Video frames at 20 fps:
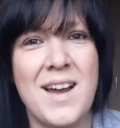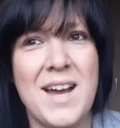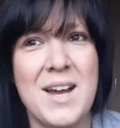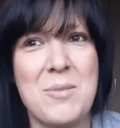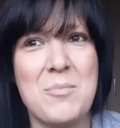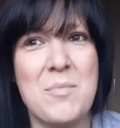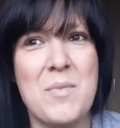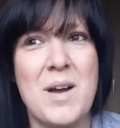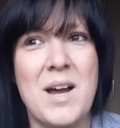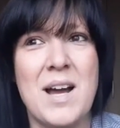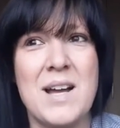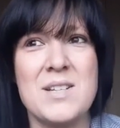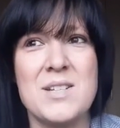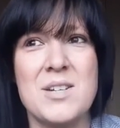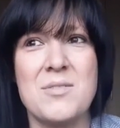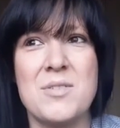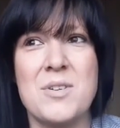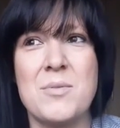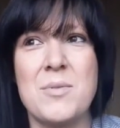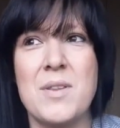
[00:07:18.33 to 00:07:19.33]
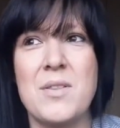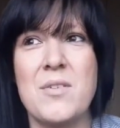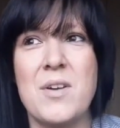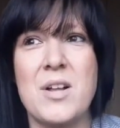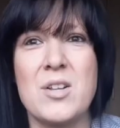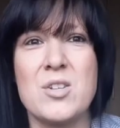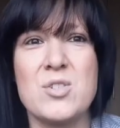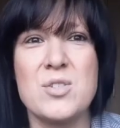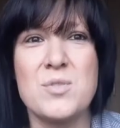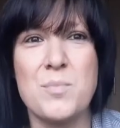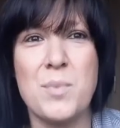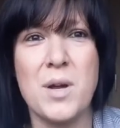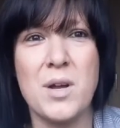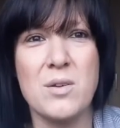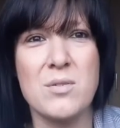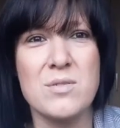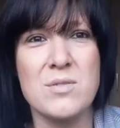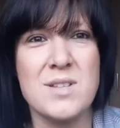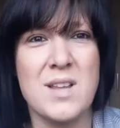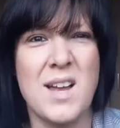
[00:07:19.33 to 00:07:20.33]
Um, I don't know whether I'll just
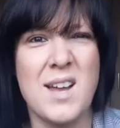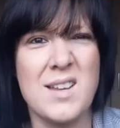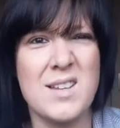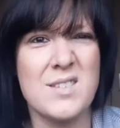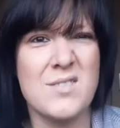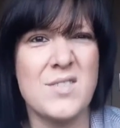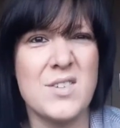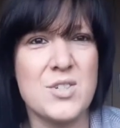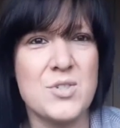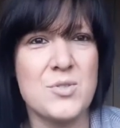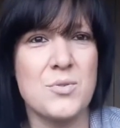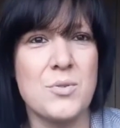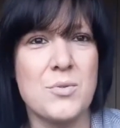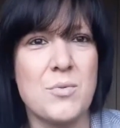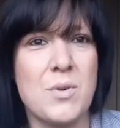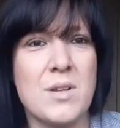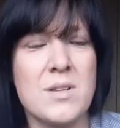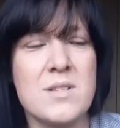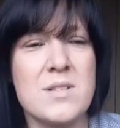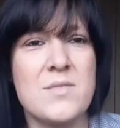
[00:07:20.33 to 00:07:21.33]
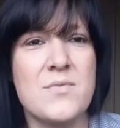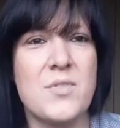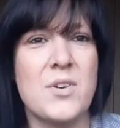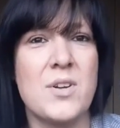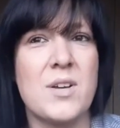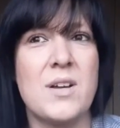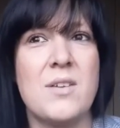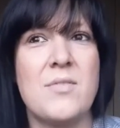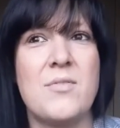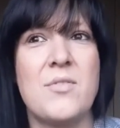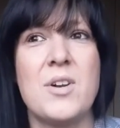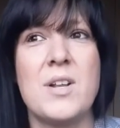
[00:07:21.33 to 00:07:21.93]
post like individual ones for a,